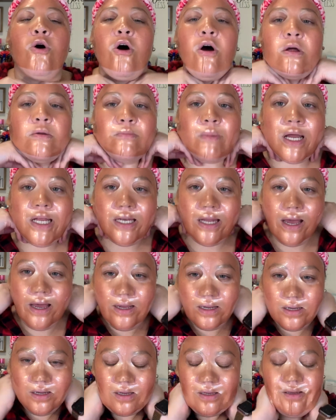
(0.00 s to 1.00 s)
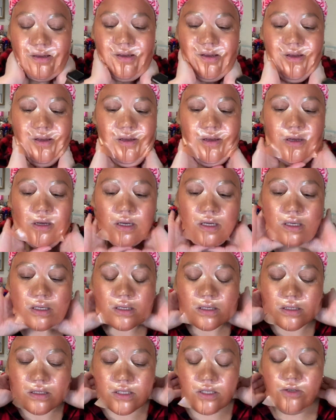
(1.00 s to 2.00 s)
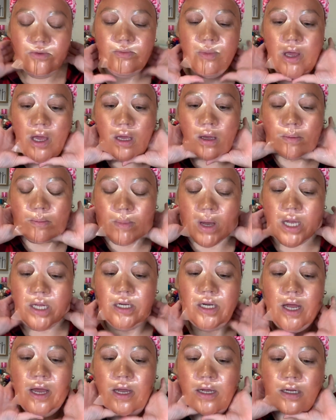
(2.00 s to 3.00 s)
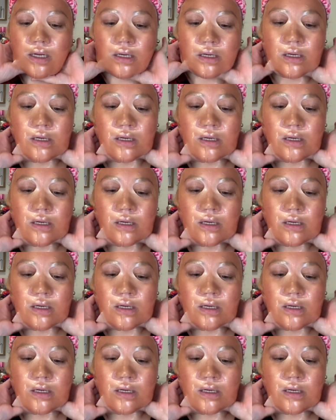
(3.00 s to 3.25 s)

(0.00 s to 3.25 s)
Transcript: on my neck to make my neck